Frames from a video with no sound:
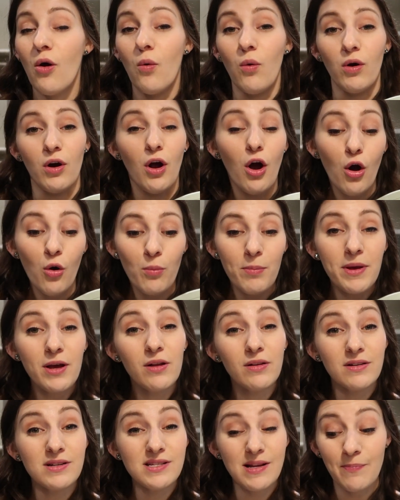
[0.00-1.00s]
or
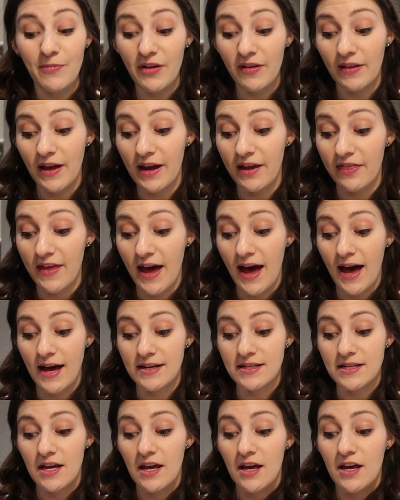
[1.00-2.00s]
oatmeal or something like
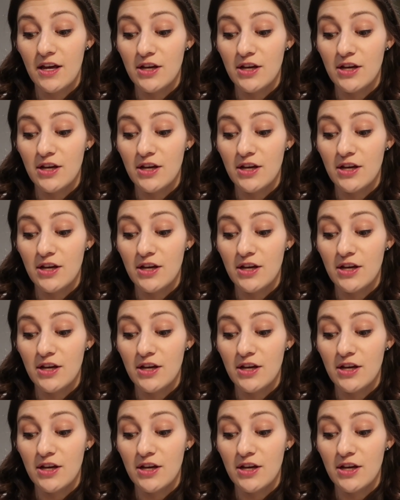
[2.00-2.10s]
that.